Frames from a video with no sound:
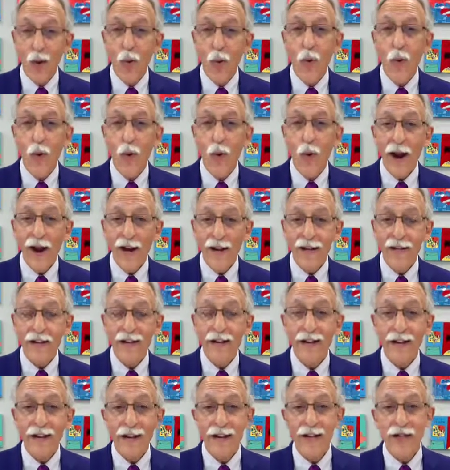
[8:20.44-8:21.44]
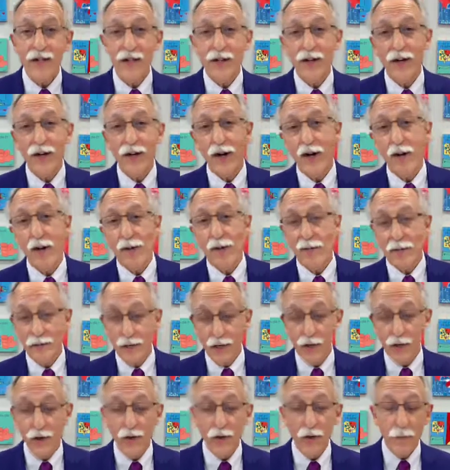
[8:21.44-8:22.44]
waiting to get to know
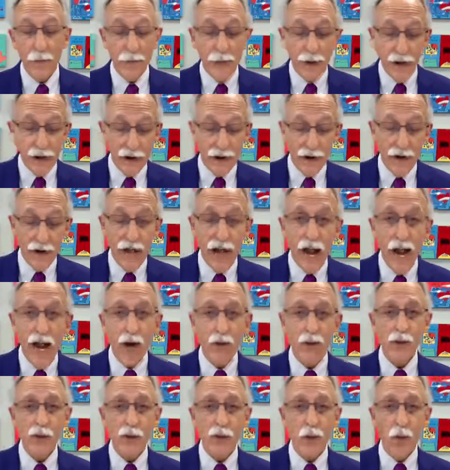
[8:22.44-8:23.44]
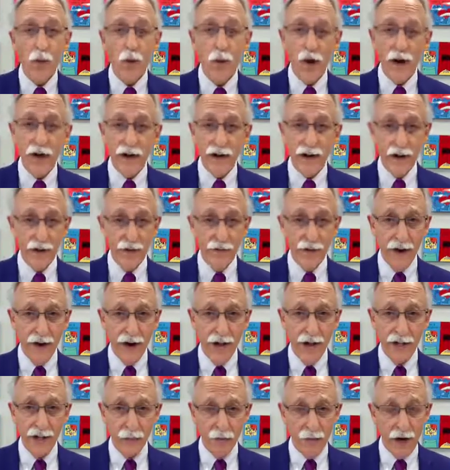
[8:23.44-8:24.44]
you better. And I was warned in
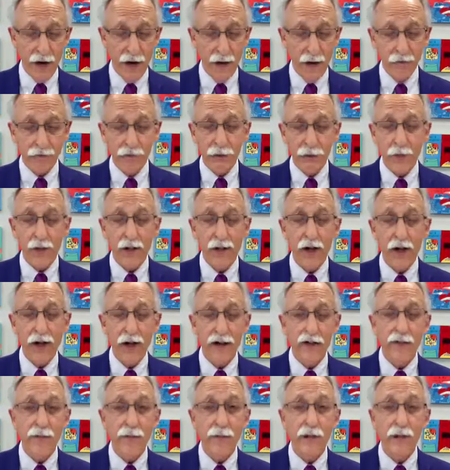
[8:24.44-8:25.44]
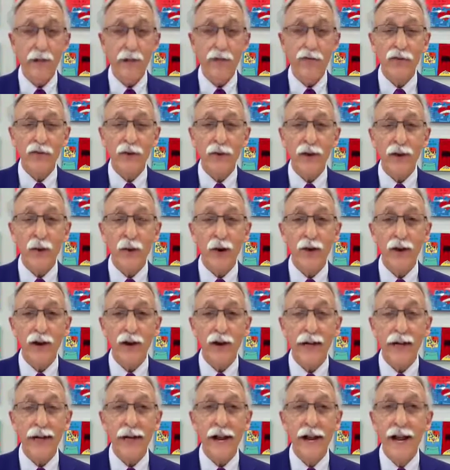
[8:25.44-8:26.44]
advance by clients who've been through it
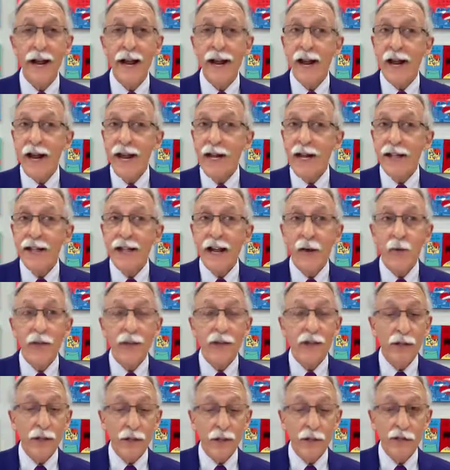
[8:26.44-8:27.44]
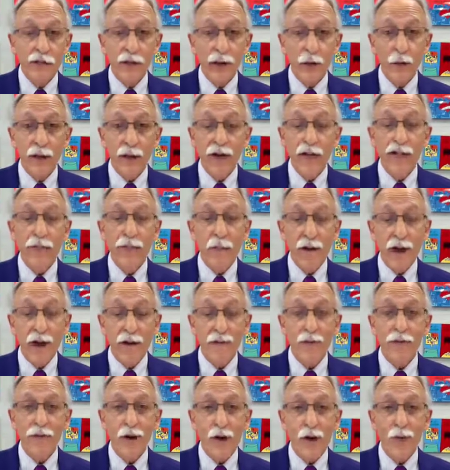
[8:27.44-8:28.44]
already that within 3 weeks, my
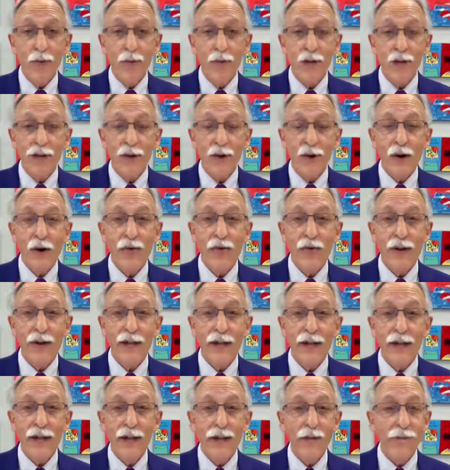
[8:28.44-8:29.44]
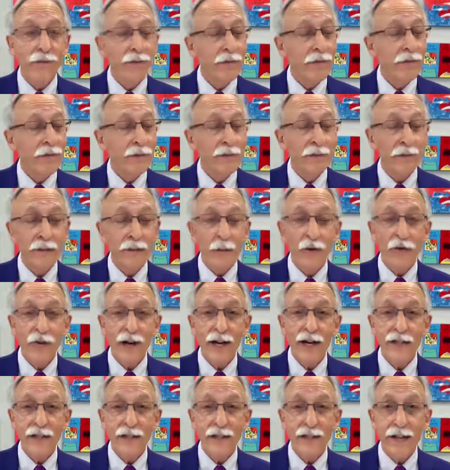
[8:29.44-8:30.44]
phone would start ringing and some
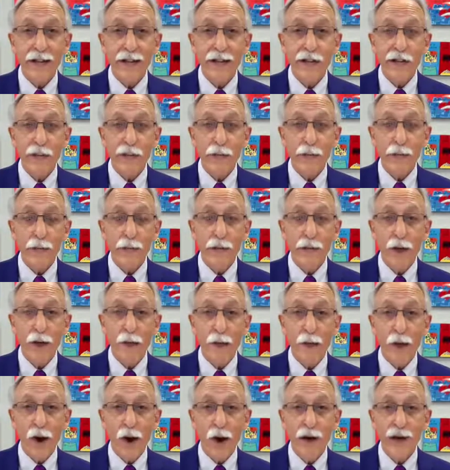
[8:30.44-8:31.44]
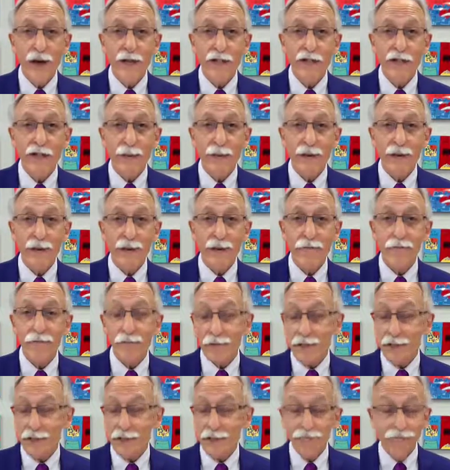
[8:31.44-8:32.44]
crazy ladies would be wanting some
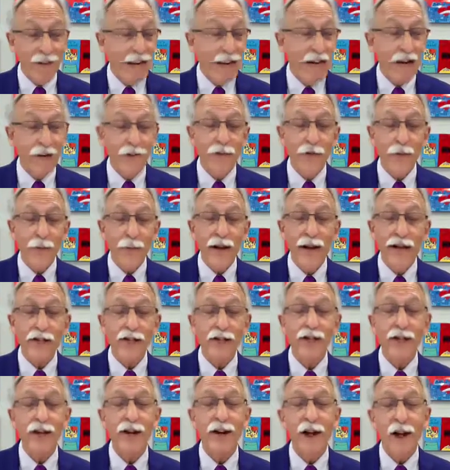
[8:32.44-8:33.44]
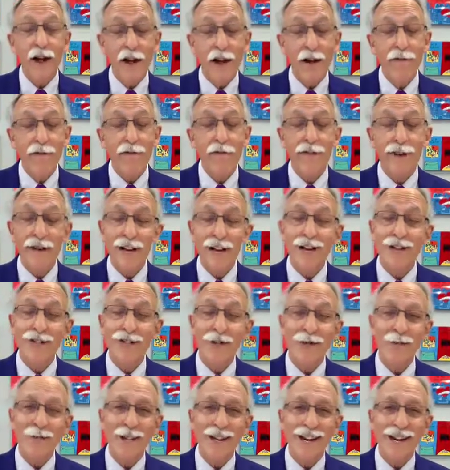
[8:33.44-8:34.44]
information on
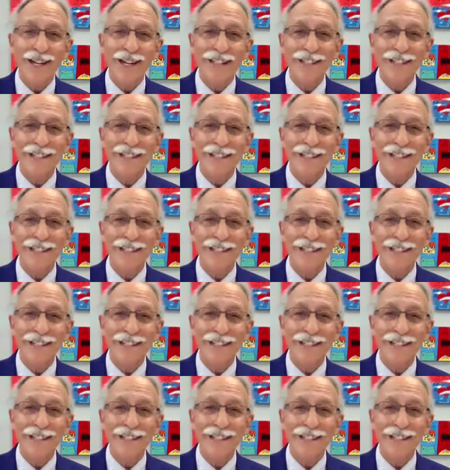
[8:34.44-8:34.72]
financial planning.